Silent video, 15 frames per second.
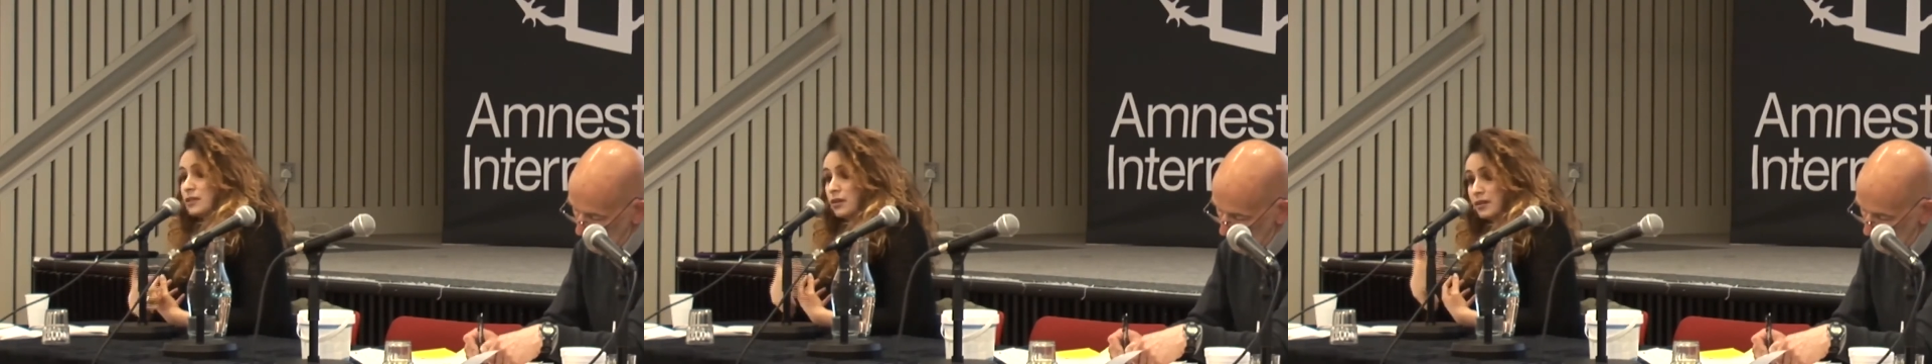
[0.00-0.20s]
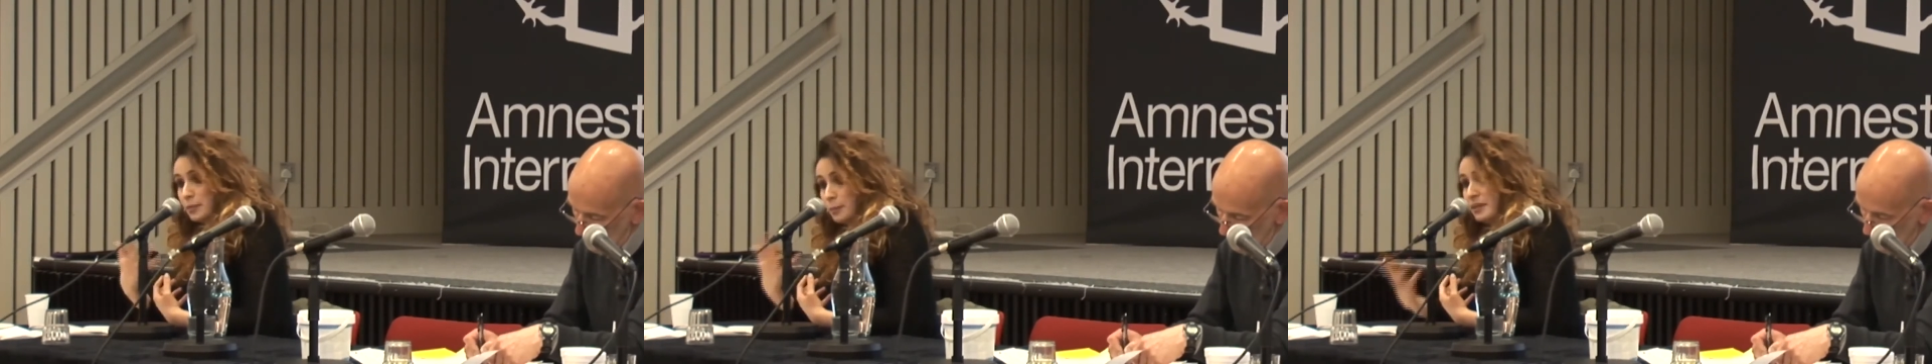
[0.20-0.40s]

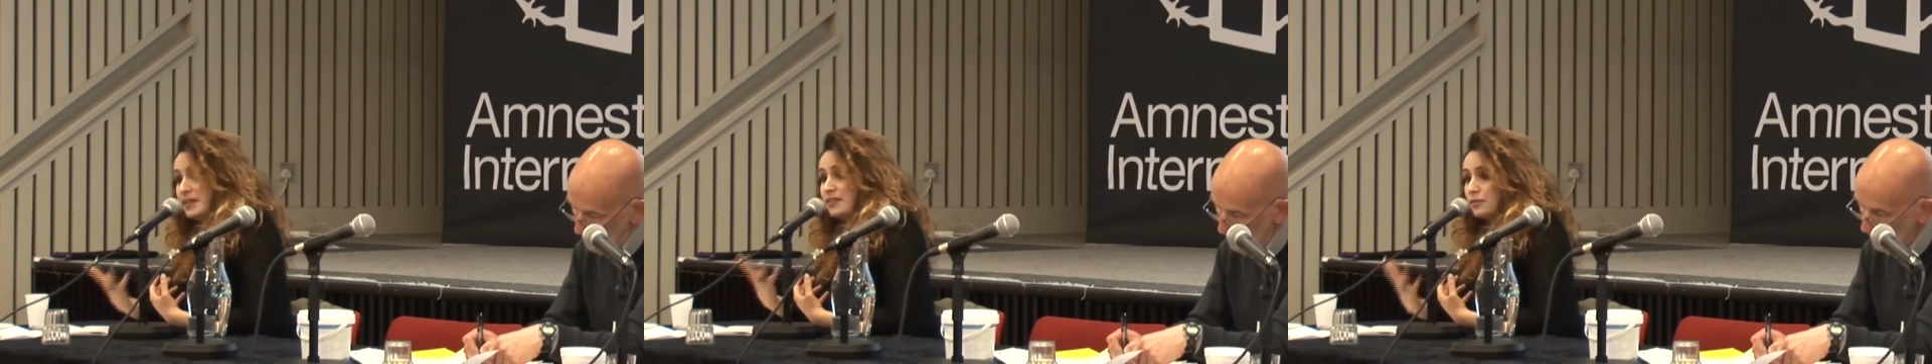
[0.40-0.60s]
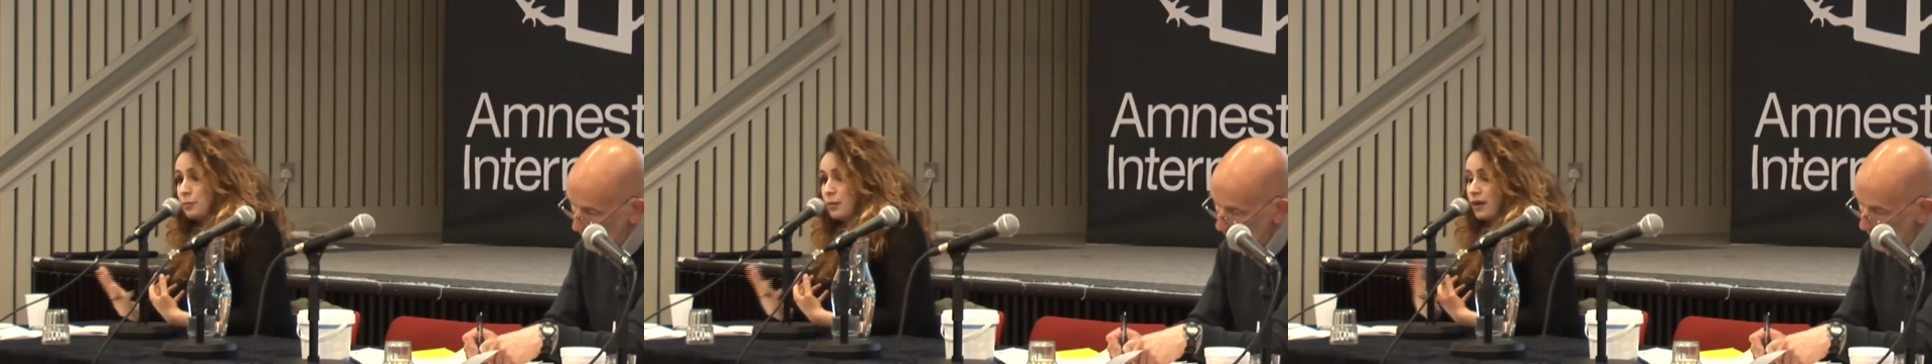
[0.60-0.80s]
are
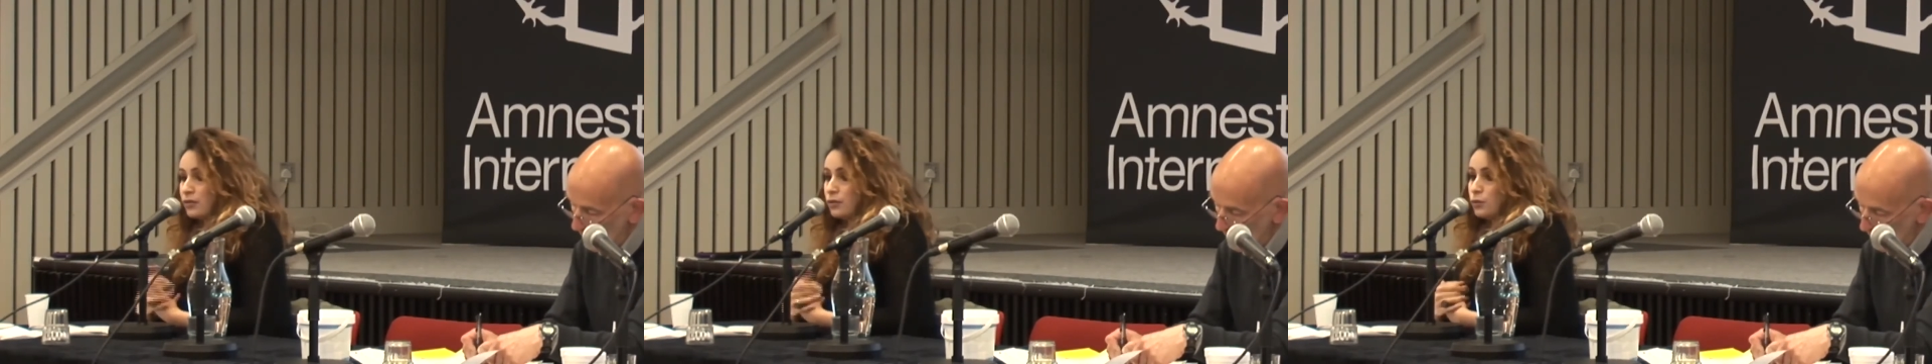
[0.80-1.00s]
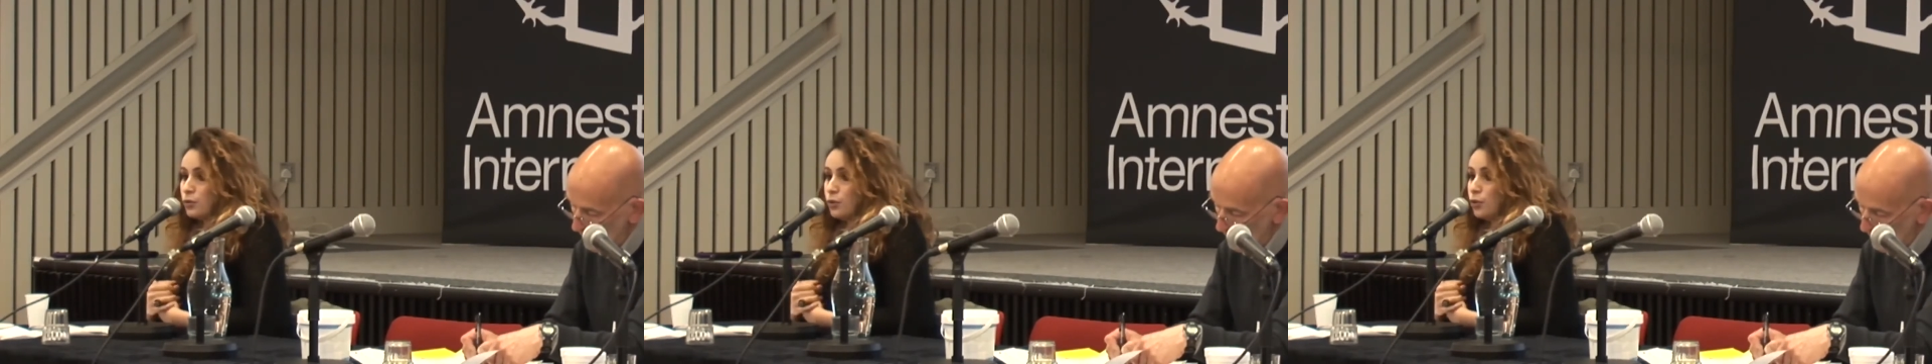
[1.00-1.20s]
underpinned by
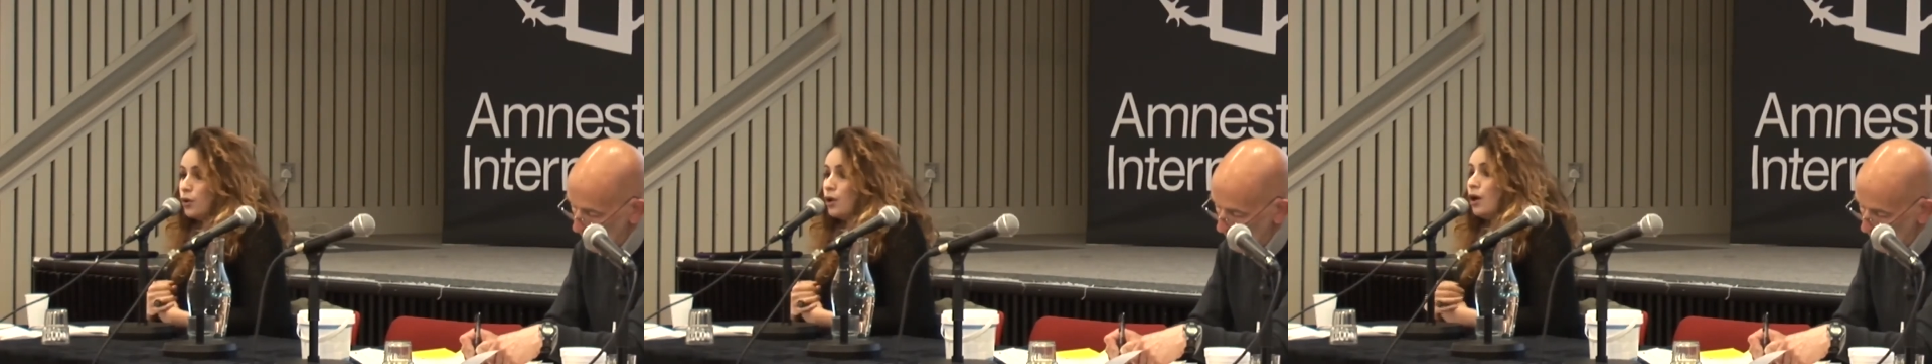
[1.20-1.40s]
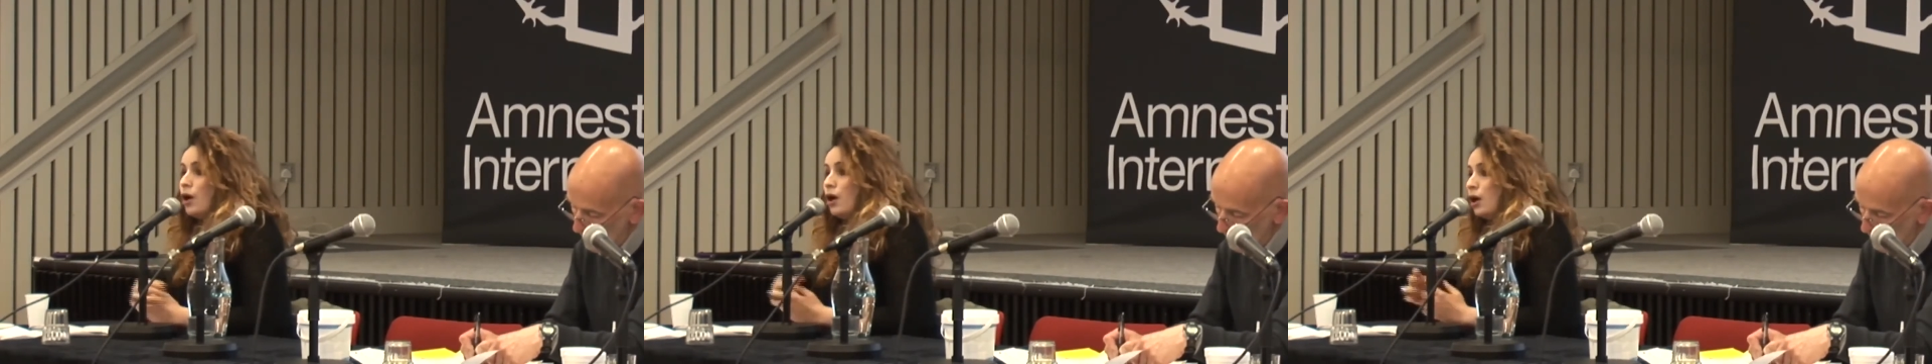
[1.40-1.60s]
the law,